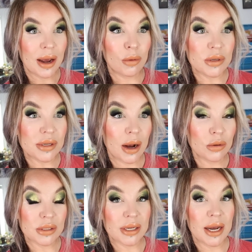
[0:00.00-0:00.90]
I was
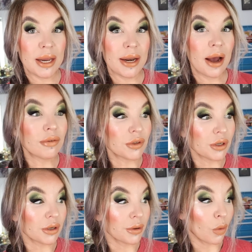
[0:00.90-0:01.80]
outside after